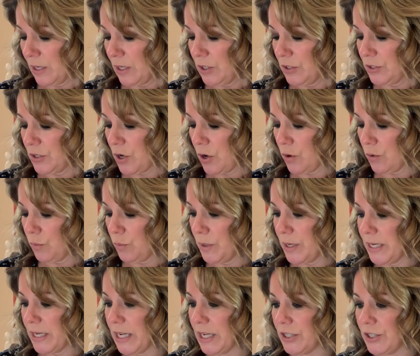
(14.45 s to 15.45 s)
So we
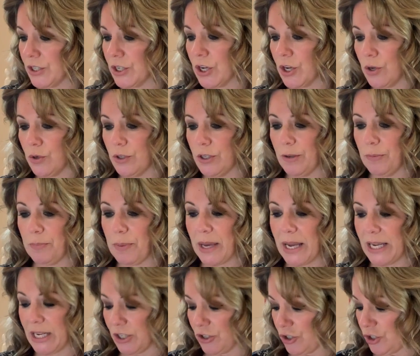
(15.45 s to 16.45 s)
need to go to
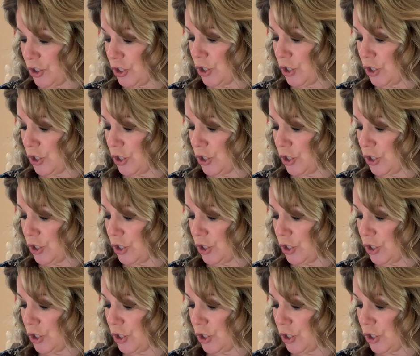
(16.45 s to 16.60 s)
page